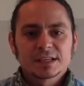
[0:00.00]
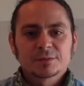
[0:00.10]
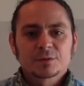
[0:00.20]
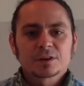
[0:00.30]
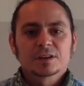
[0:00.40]
And
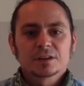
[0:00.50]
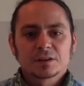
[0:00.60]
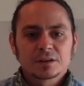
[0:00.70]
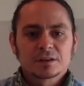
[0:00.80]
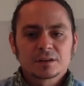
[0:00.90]
we're going to
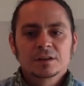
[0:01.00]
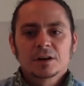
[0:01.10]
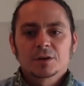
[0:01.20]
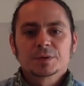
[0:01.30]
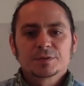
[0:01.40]
learn
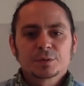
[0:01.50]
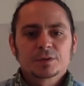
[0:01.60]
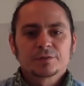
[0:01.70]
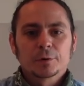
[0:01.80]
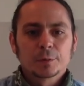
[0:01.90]
or review what a
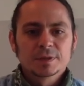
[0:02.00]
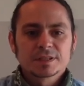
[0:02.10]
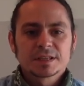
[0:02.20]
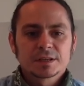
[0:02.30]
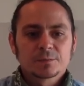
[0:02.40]
form is
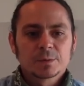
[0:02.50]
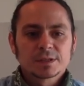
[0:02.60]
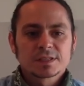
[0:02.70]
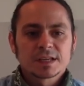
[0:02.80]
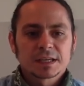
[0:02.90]
here in 1
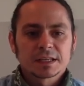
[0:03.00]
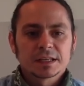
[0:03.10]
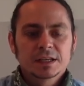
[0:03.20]
second.